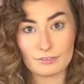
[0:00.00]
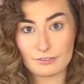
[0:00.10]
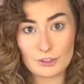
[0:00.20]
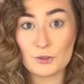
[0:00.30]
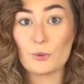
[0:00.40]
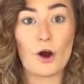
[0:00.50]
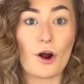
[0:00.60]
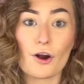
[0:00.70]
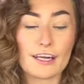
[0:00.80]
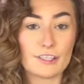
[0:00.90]
you
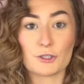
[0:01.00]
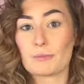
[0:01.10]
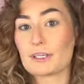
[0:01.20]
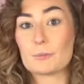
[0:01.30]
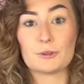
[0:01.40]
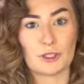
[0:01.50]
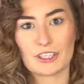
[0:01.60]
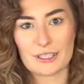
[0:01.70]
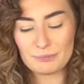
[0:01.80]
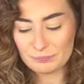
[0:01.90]
are in your makeup journey.